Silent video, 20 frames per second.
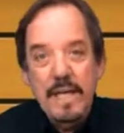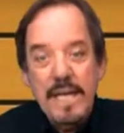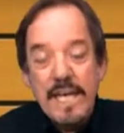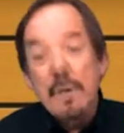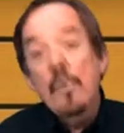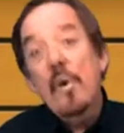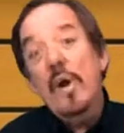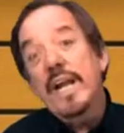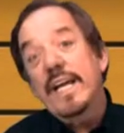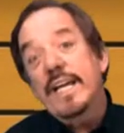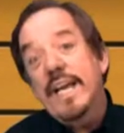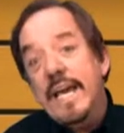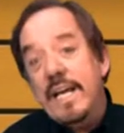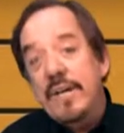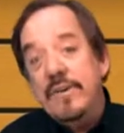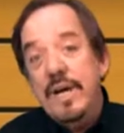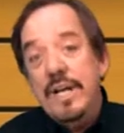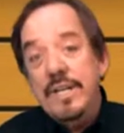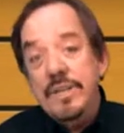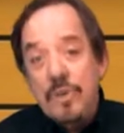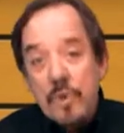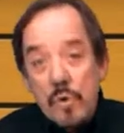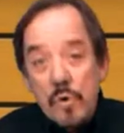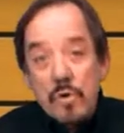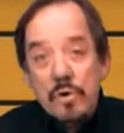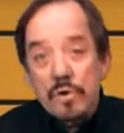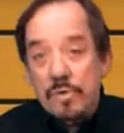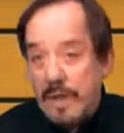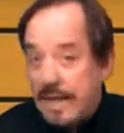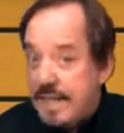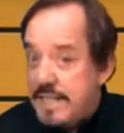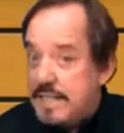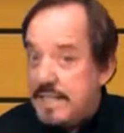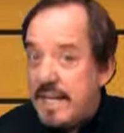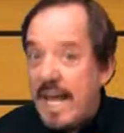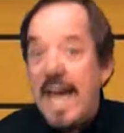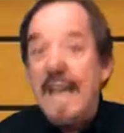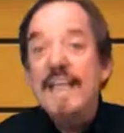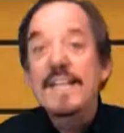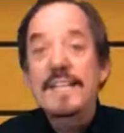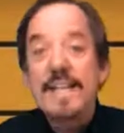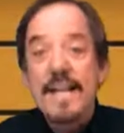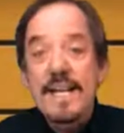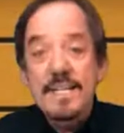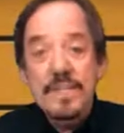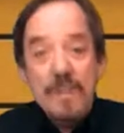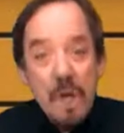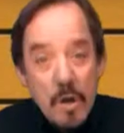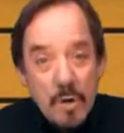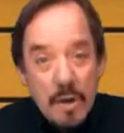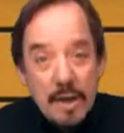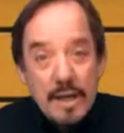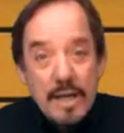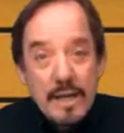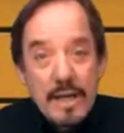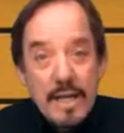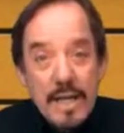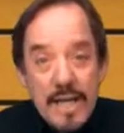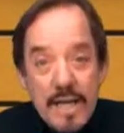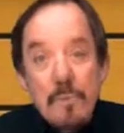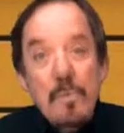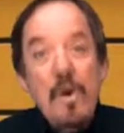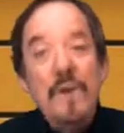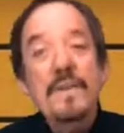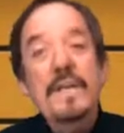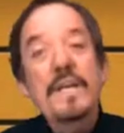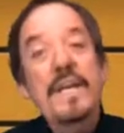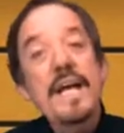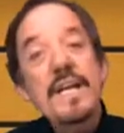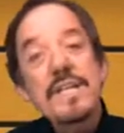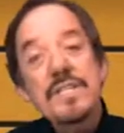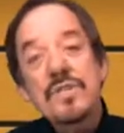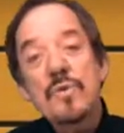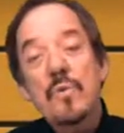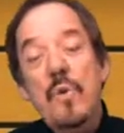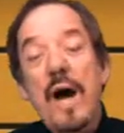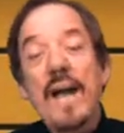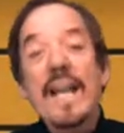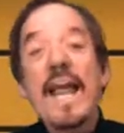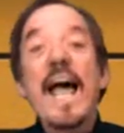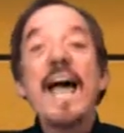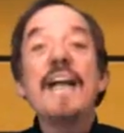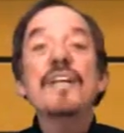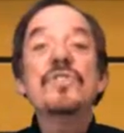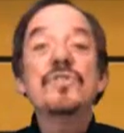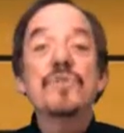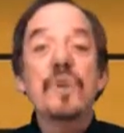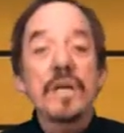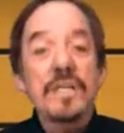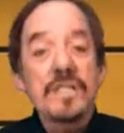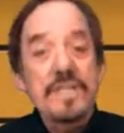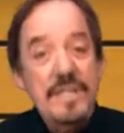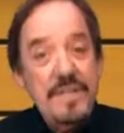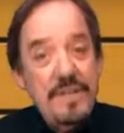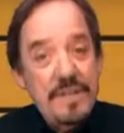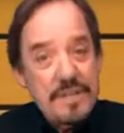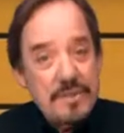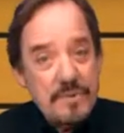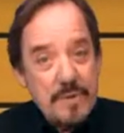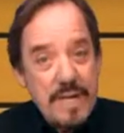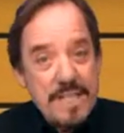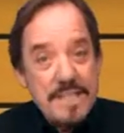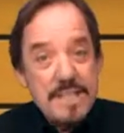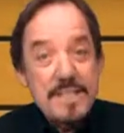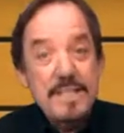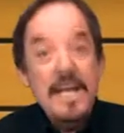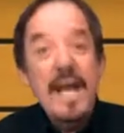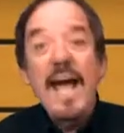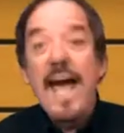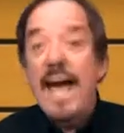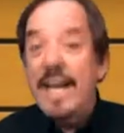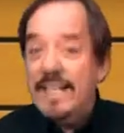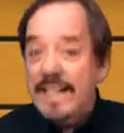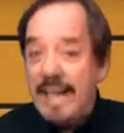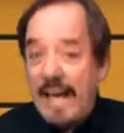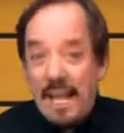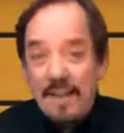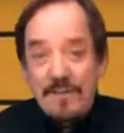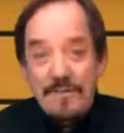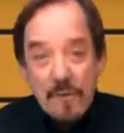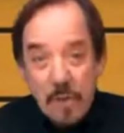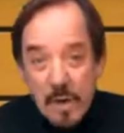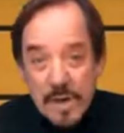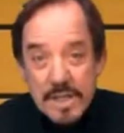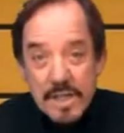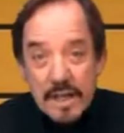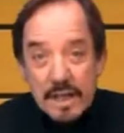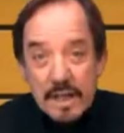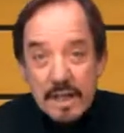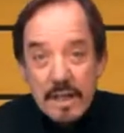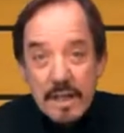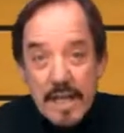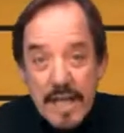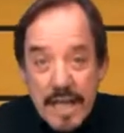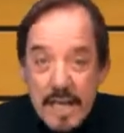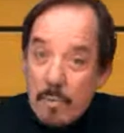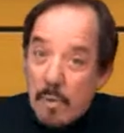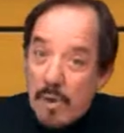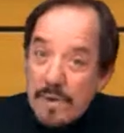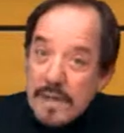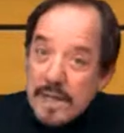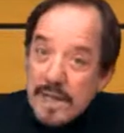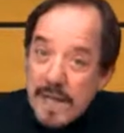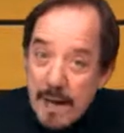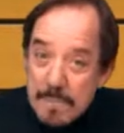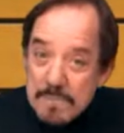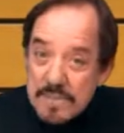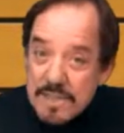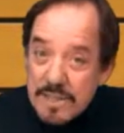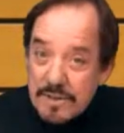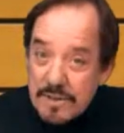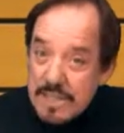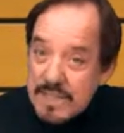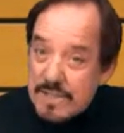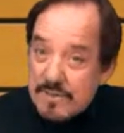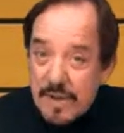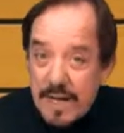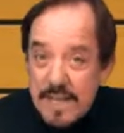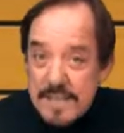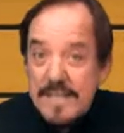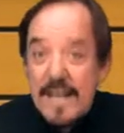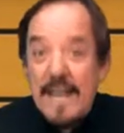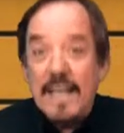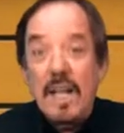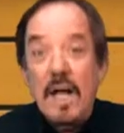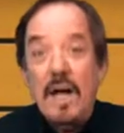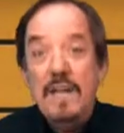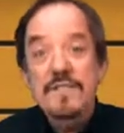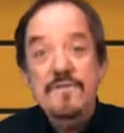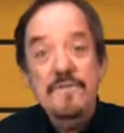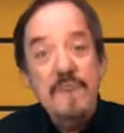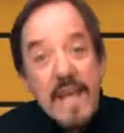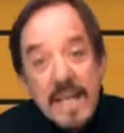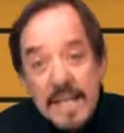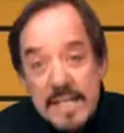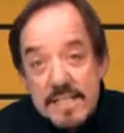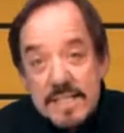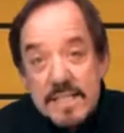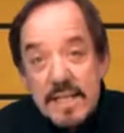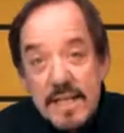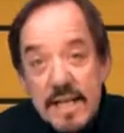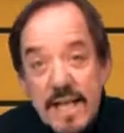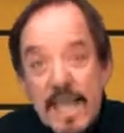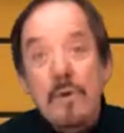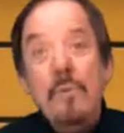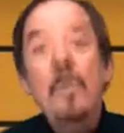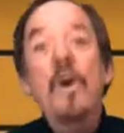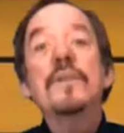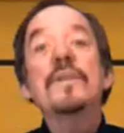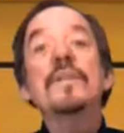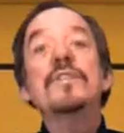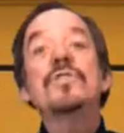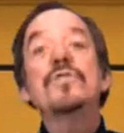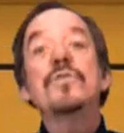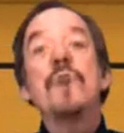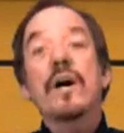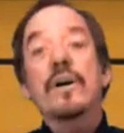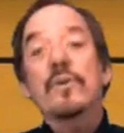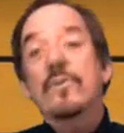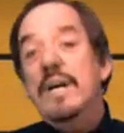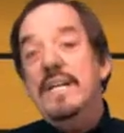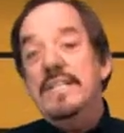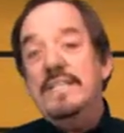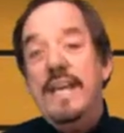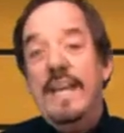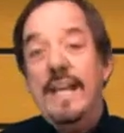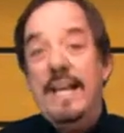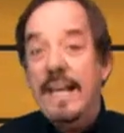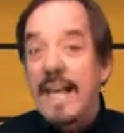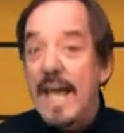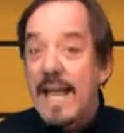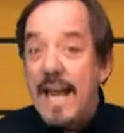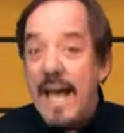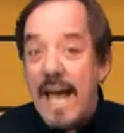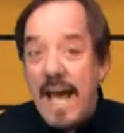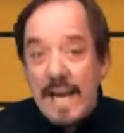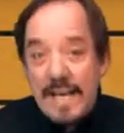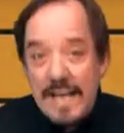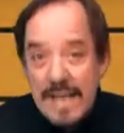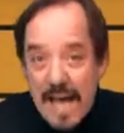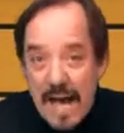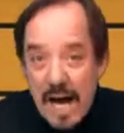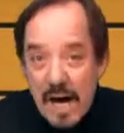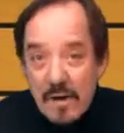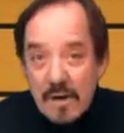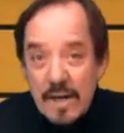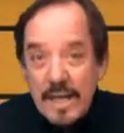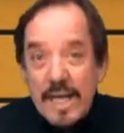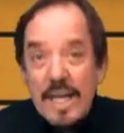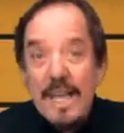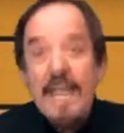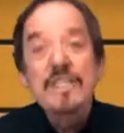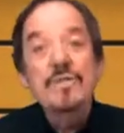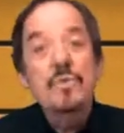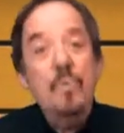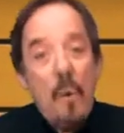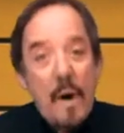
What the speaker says: He won a Gatorade Dual race at Daytona. He won the Nationwide and Truck Series races at California. He won the Cup Series race at Las Vegas. He won the Truck race at Atlanta, and now he's